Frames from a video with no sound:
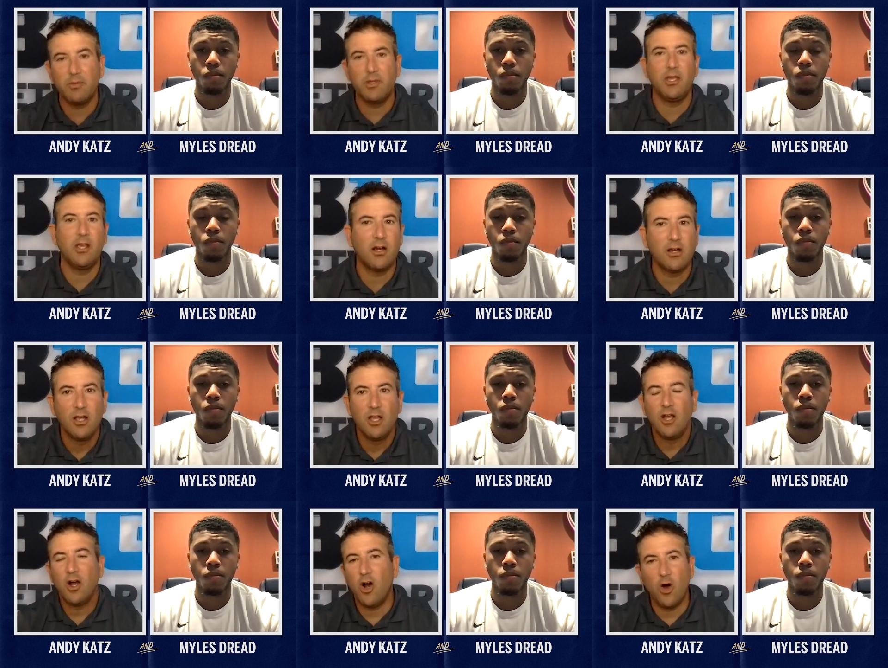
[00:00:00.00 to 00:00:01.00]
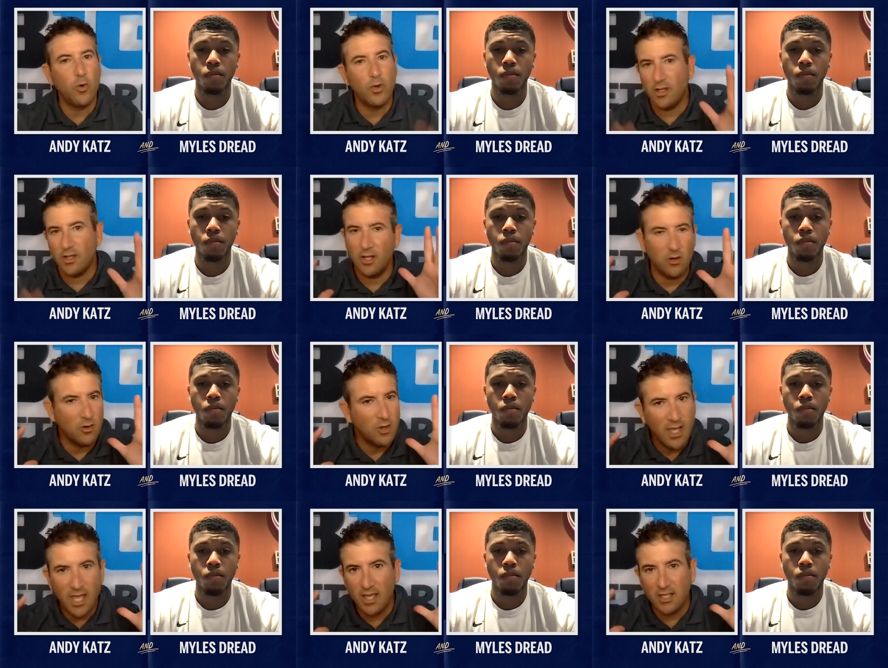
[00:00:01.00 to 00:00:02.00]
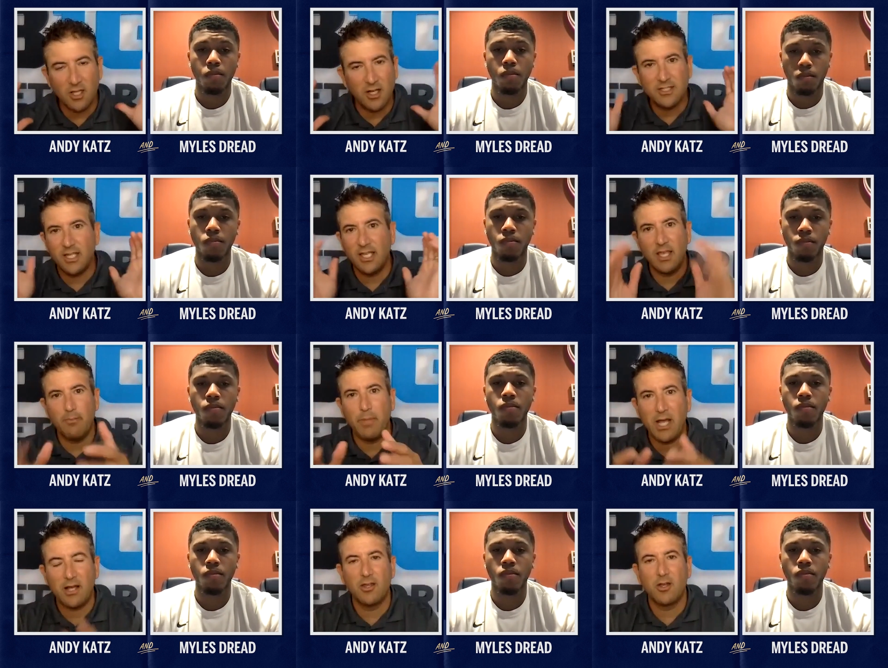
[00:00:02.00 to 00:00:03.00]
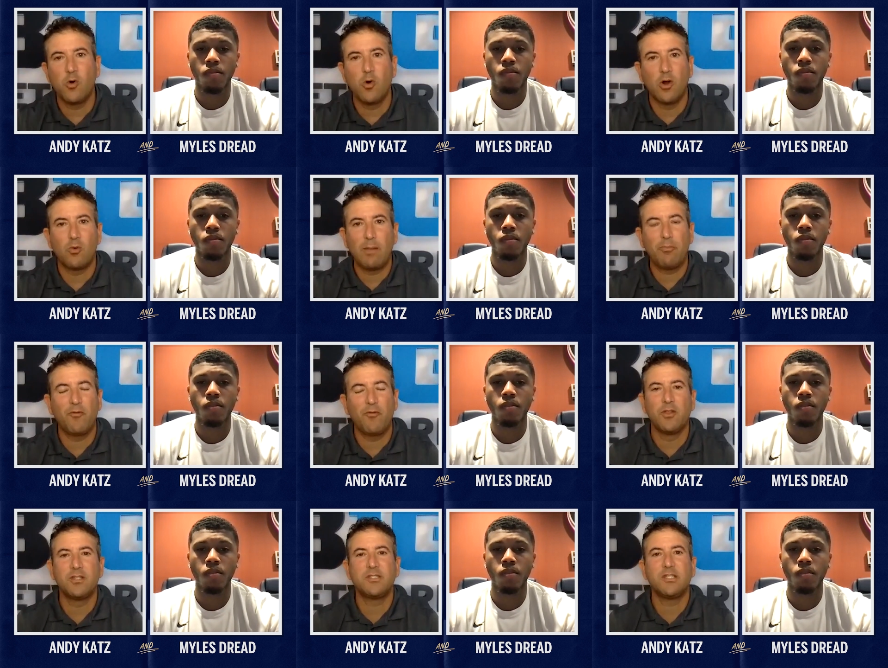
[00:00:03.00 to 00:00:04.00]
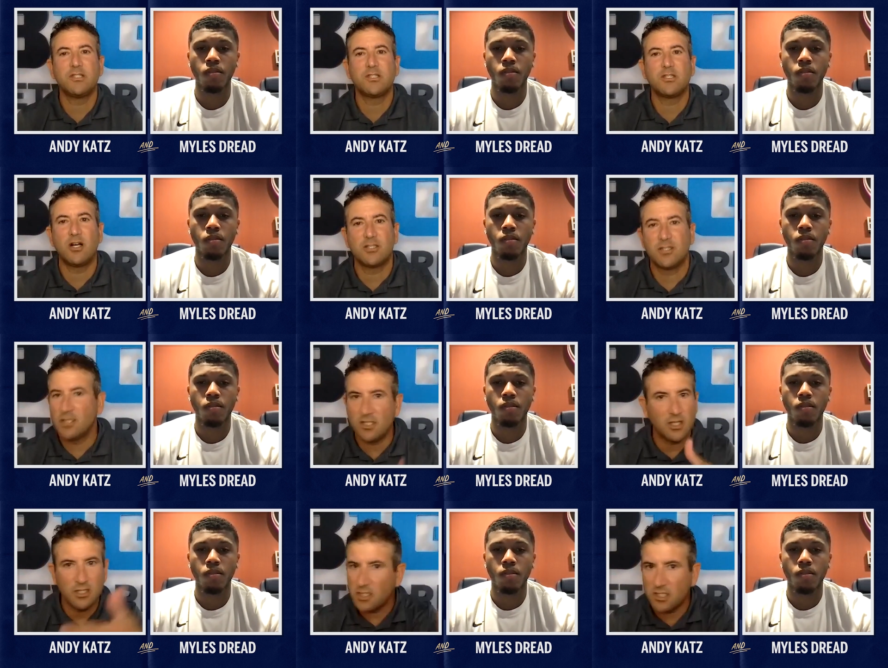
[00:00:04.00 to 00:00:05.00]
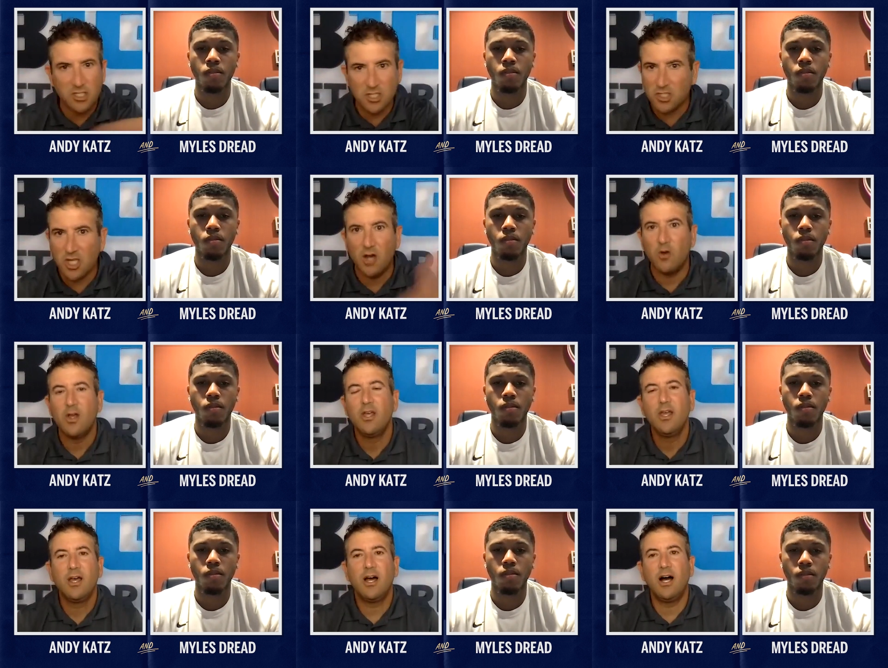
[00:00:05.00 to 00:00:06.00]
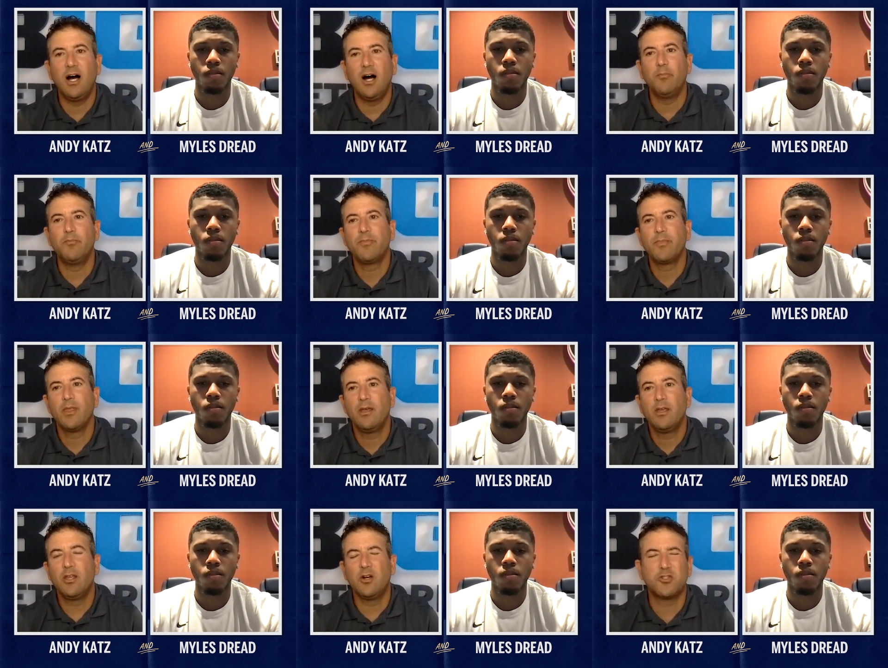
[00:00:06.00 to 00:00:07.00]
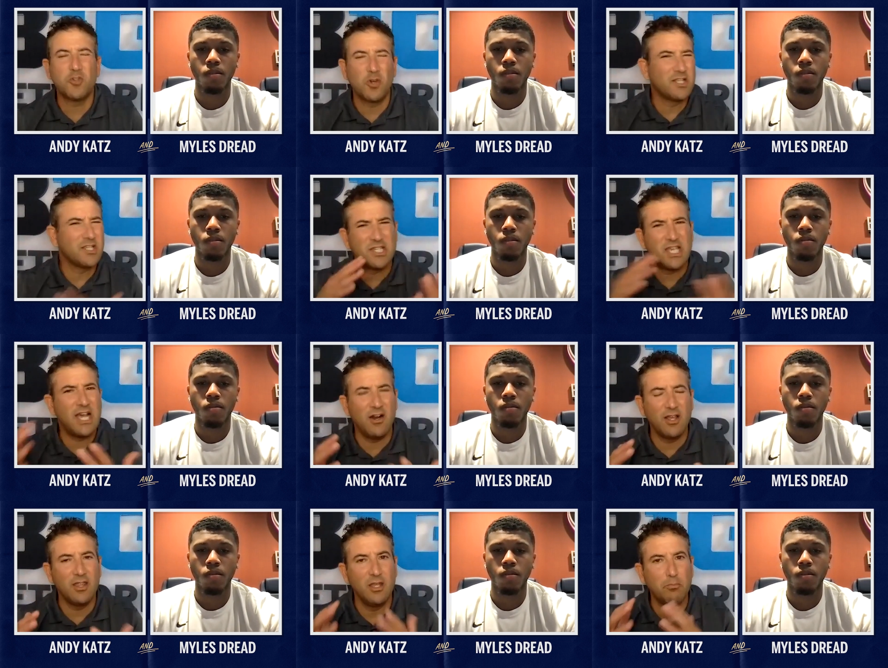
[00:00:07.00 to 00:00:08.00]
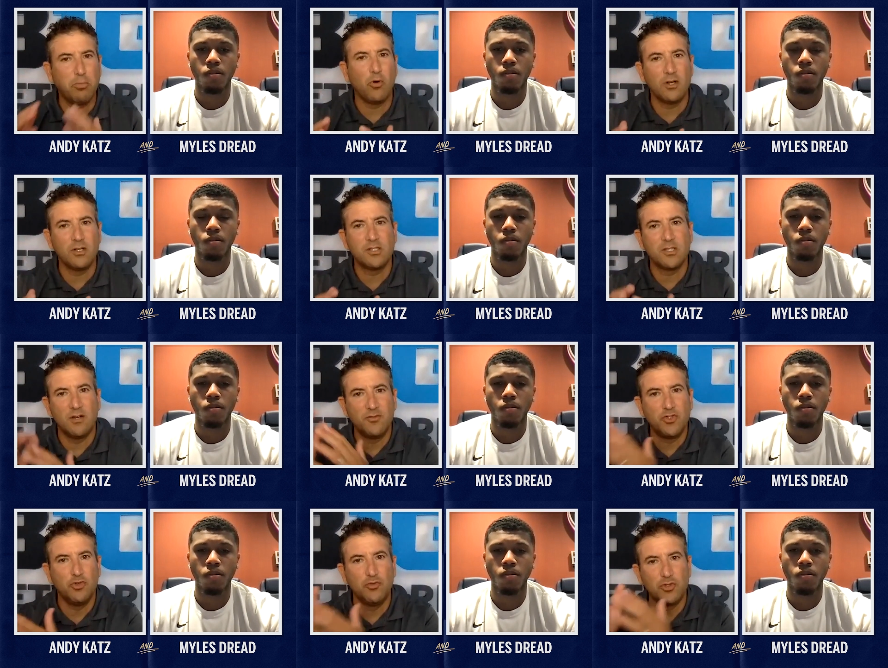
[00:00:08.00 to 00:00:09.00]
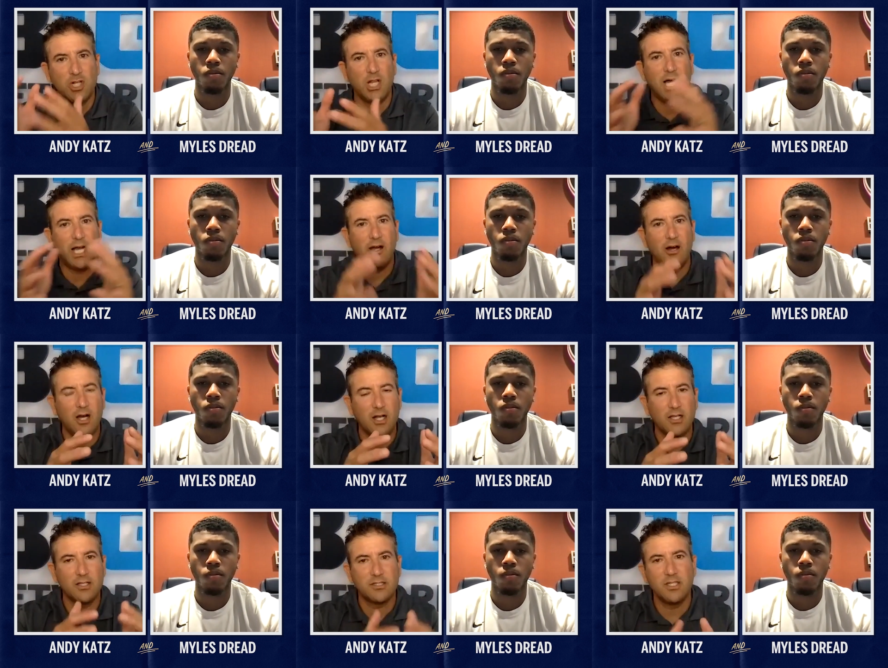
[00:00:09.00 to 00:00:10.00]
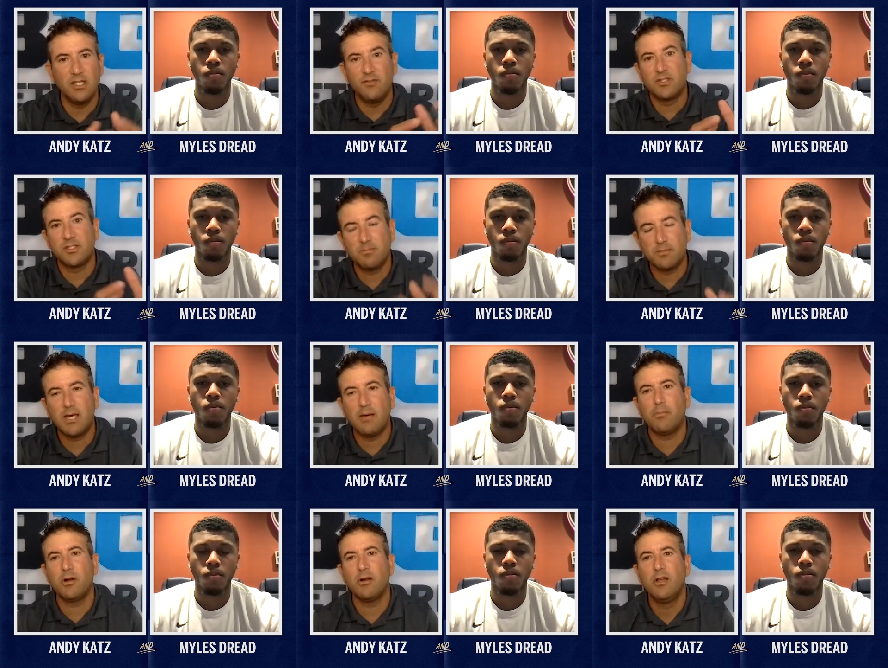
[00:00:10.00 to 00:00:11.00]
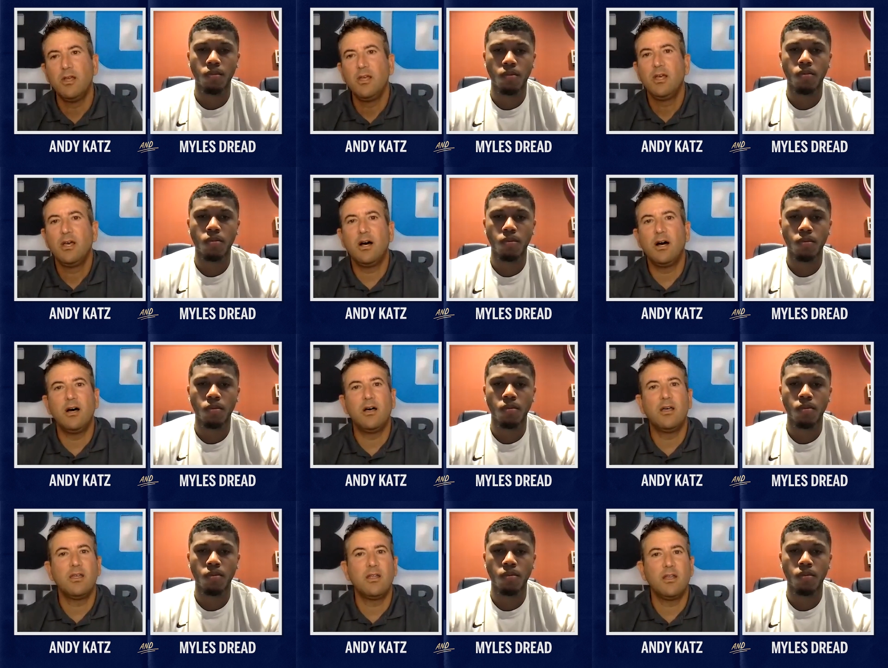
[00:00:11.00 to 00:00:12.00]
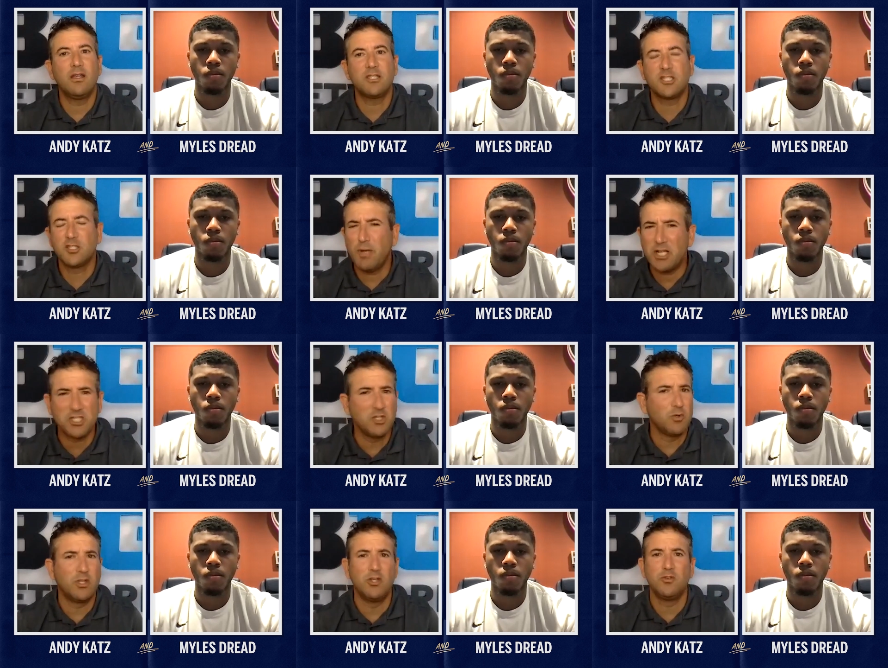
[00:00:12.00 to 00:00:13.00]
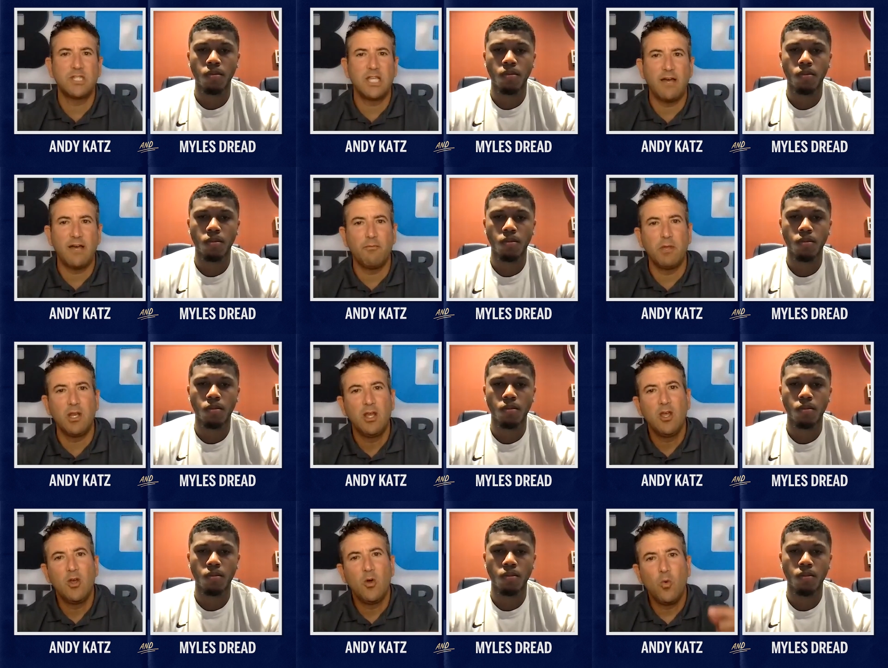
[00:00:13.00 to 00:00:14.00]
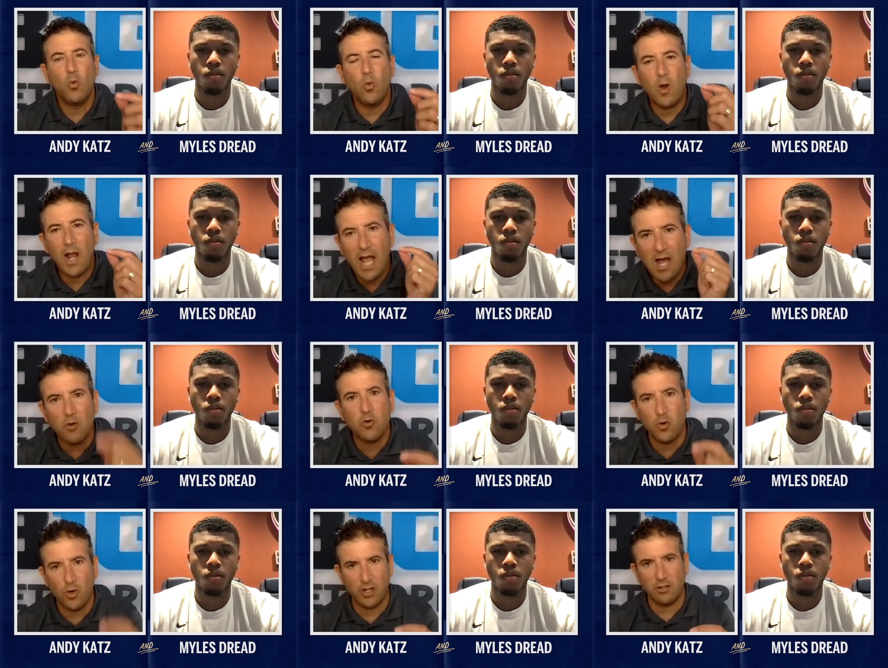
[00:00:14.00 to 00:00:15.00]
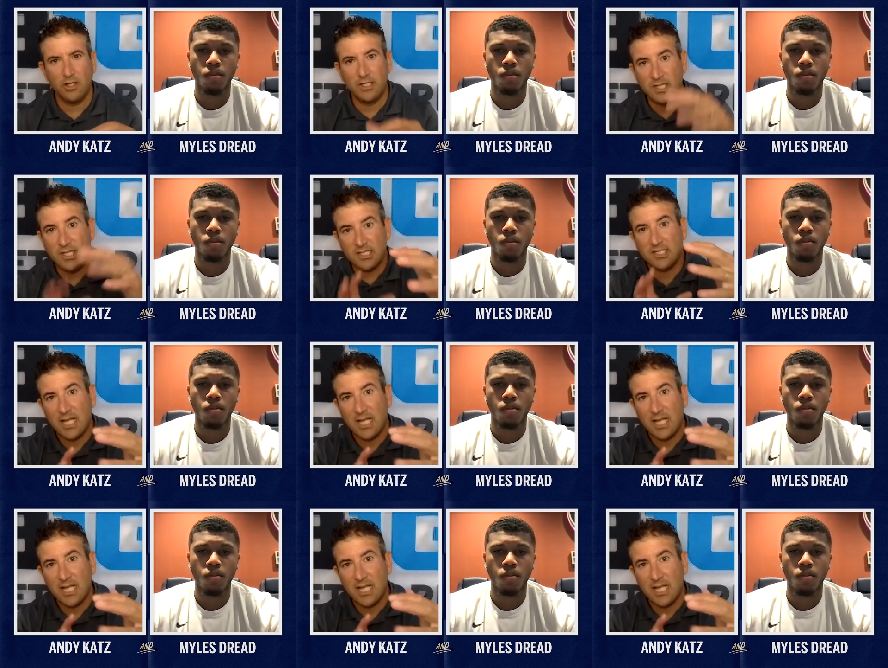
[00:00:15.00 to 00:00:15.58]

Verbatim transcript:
Speaker 1: going to be a year? Oh, we, you know, hey, as long as they can get back on the court right before the season starts, and let, let, us just go. Um, you know, sort of discounting the importance of June, July, August, even September, uh, especially with the new staff. I mean, how critical is this